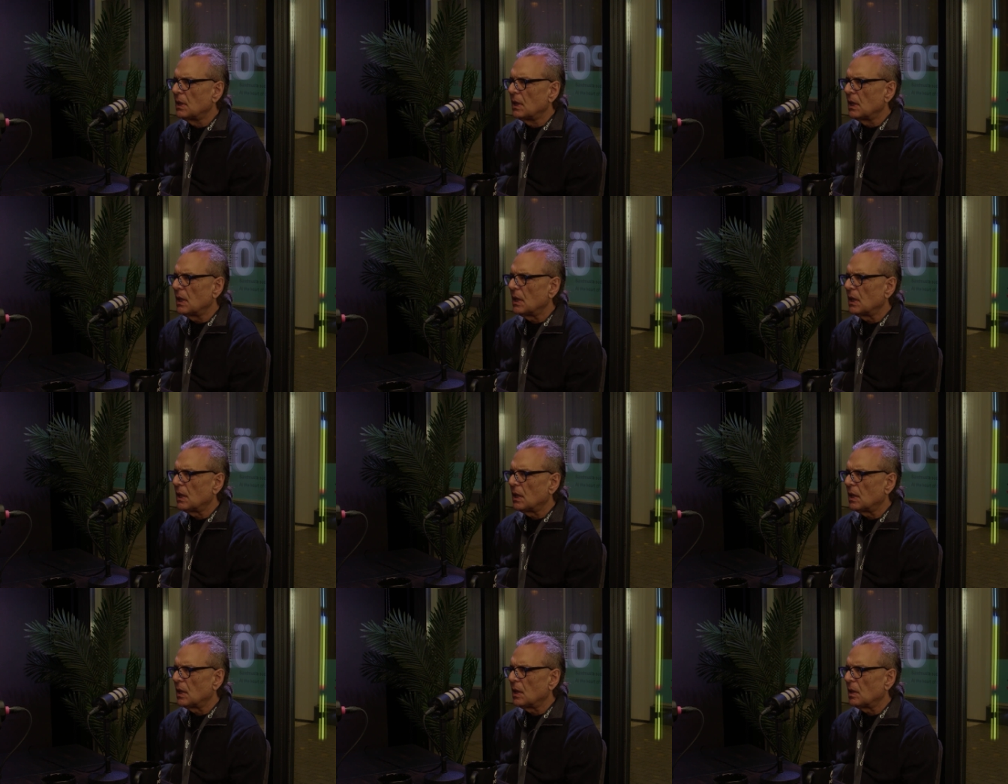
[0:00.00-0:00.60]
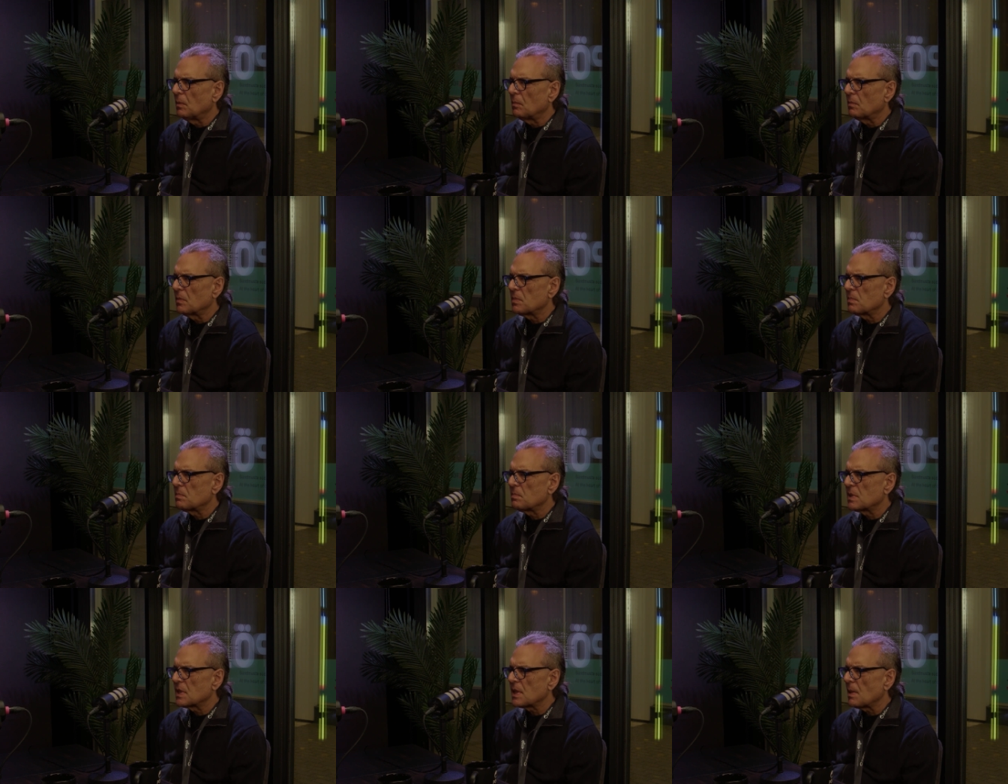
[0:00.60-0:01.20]
um,
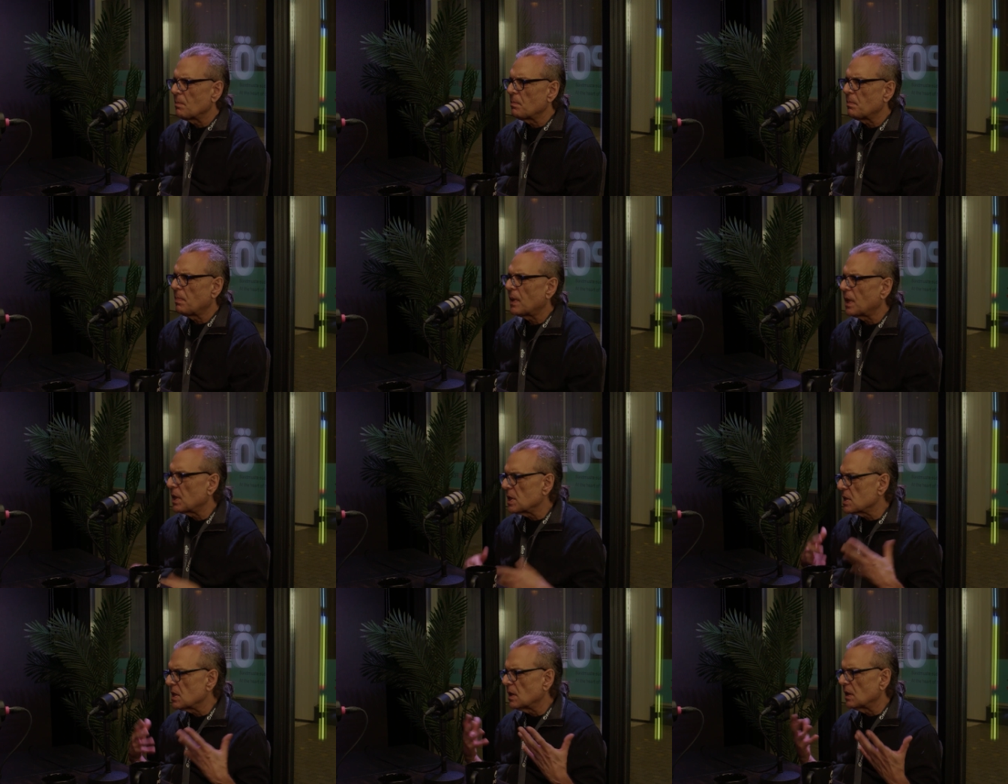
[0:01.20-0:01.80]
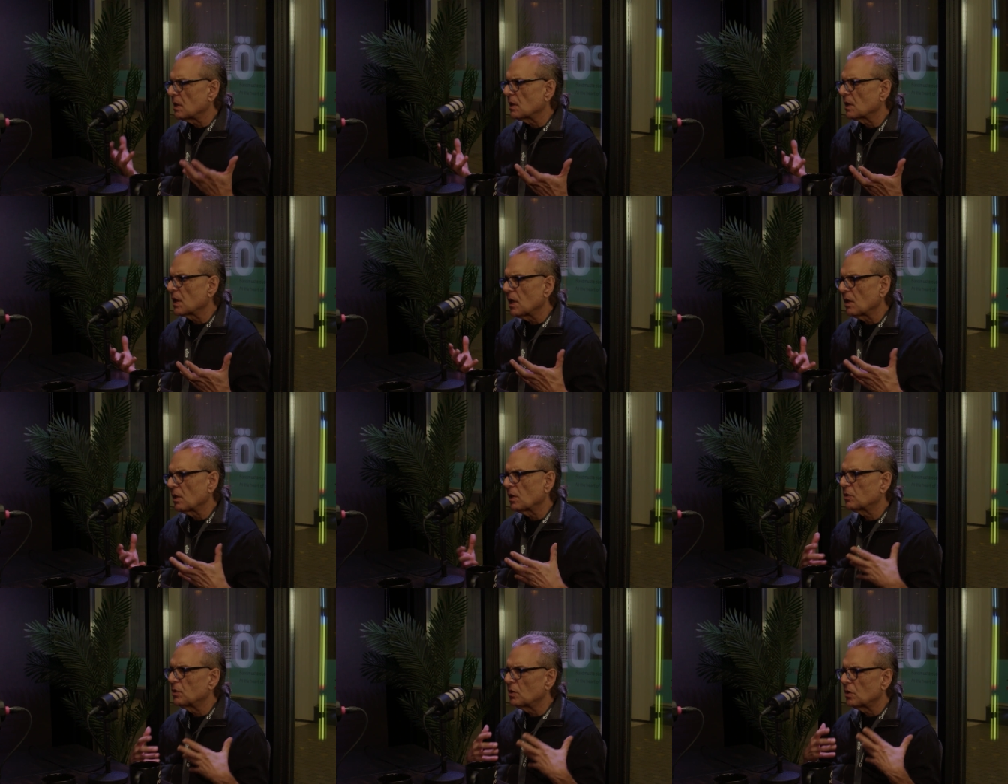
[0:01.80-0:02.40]
some parts in their
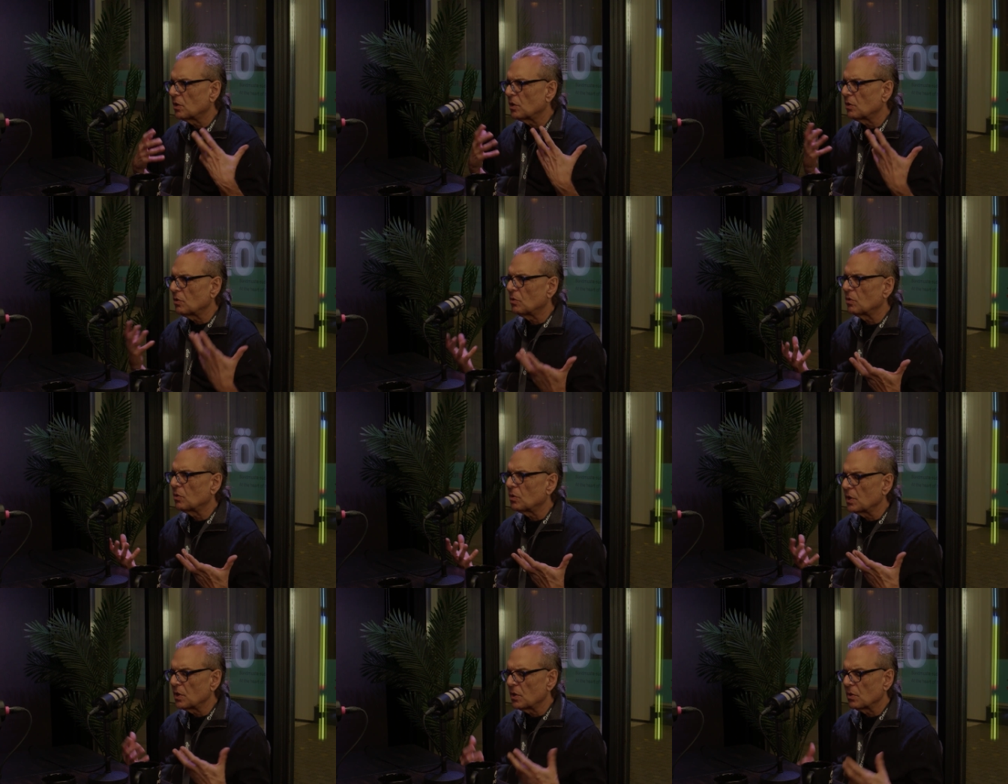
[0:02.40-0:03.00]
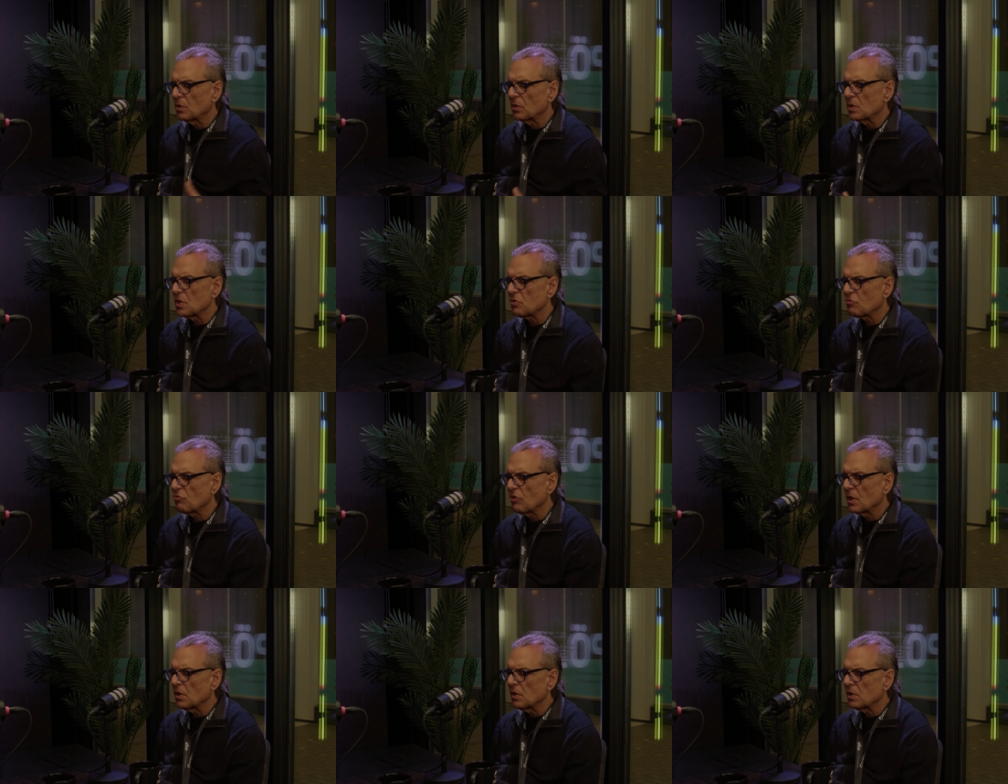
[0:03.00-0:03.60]
character or you know the
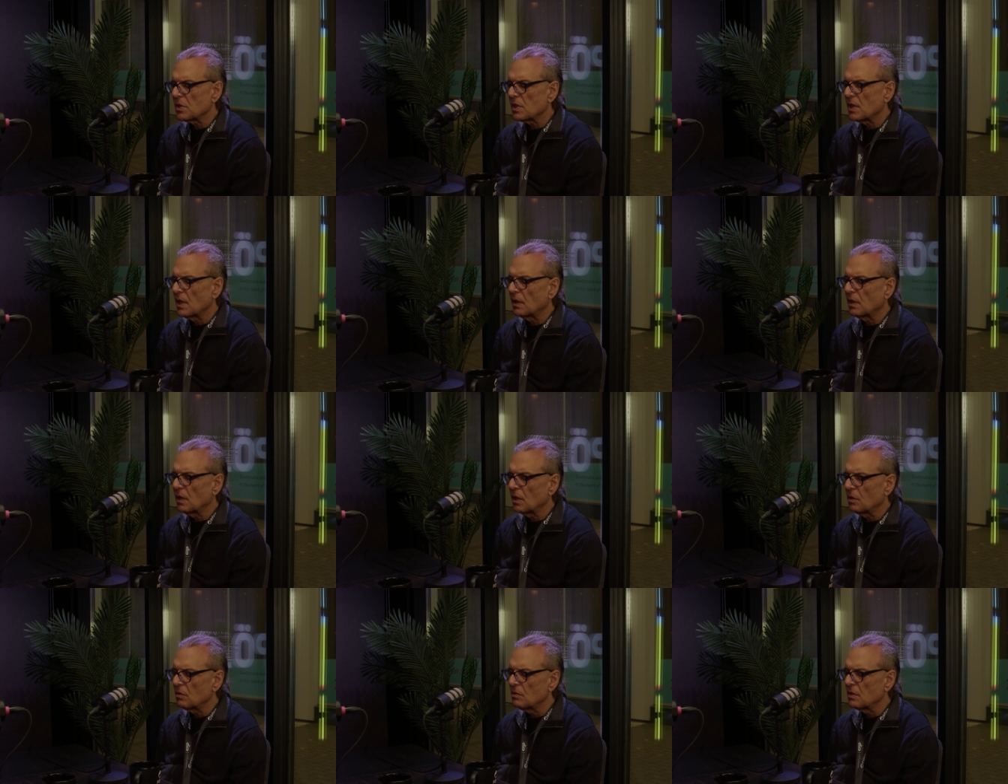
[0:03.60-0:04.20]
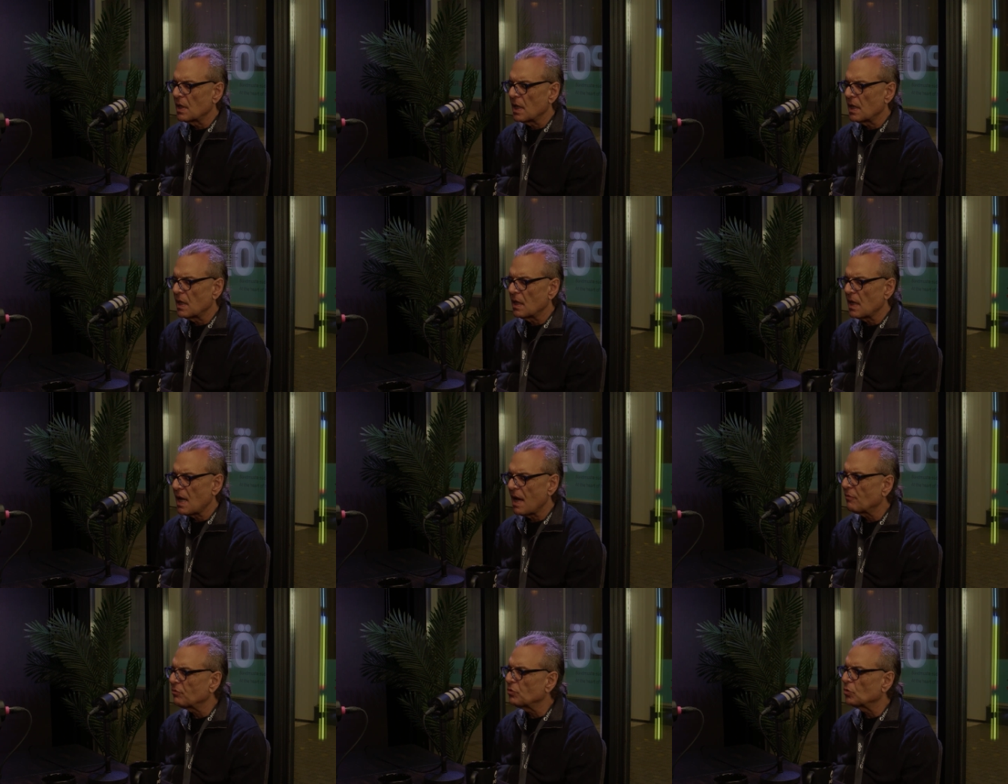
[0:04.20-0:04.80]
struggles that they they
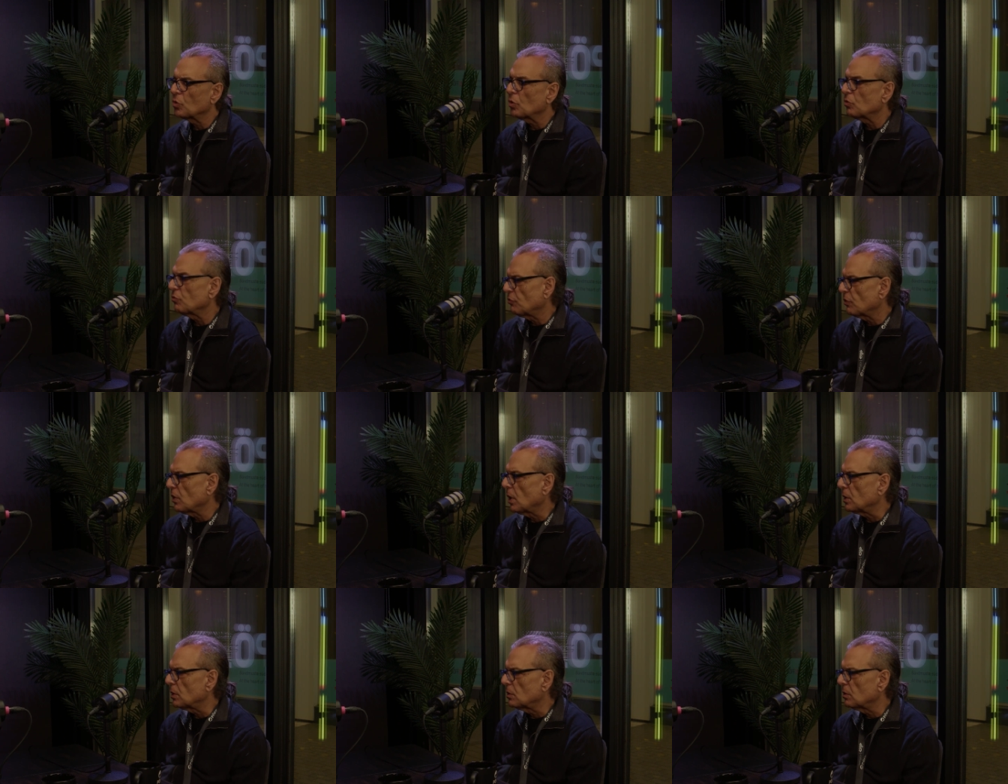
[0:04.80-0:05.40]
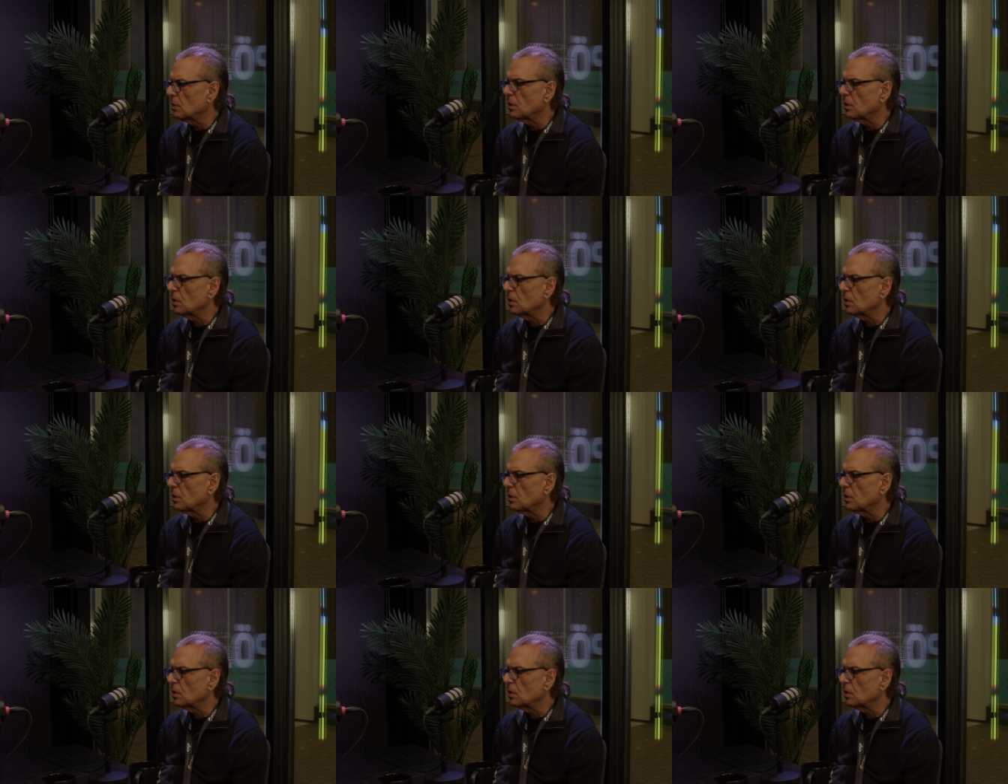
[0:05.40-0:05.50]
have to confront.